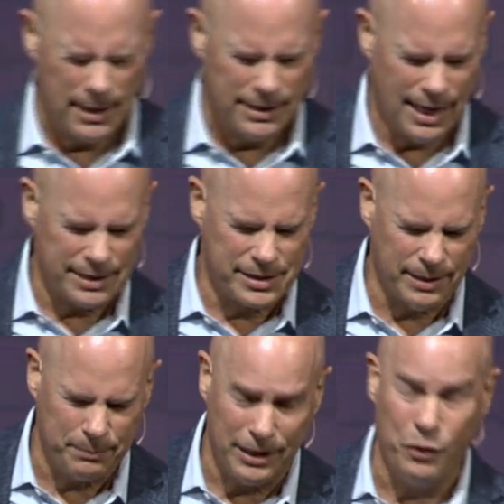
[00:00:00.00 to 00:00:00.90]
not
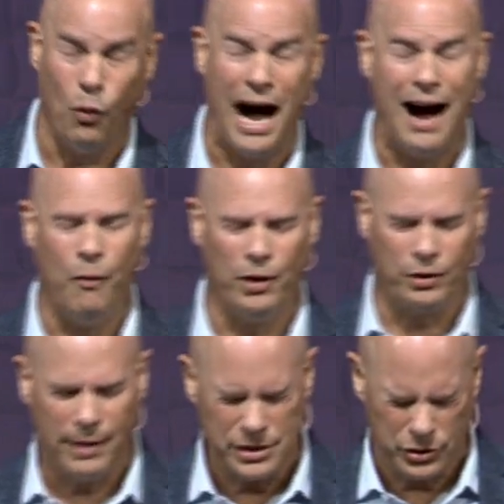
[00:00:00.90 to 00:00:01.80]
simply, wow, what a
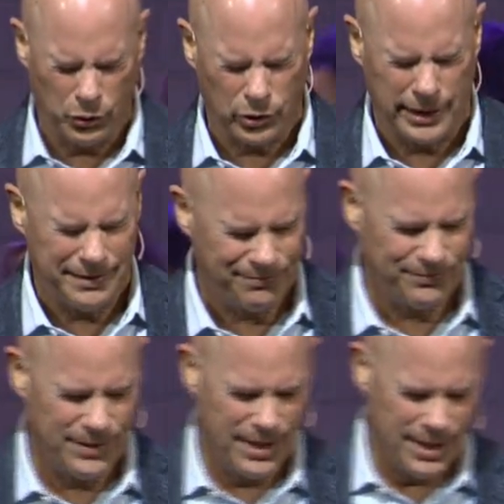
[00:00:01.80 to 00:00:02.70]
great story,
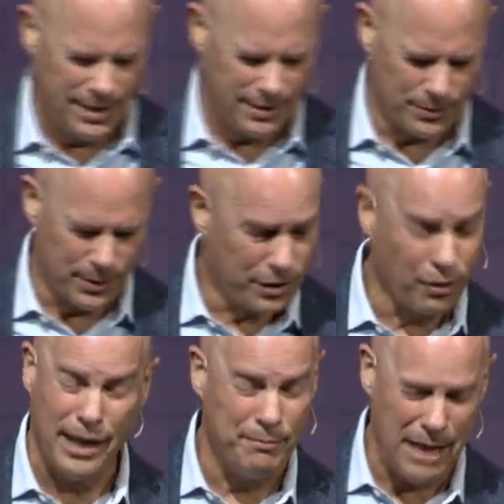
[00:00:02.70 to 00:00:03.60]
or what a
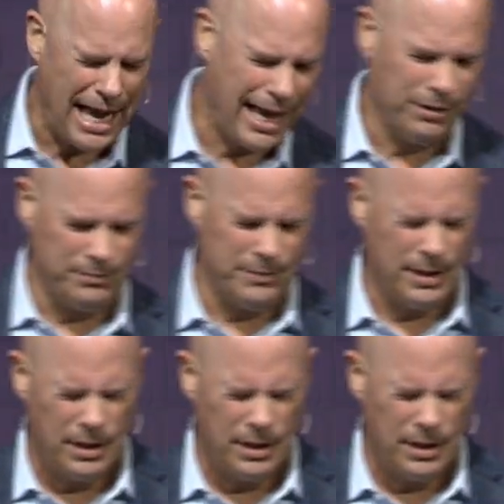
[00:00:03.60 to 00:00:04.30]
great man,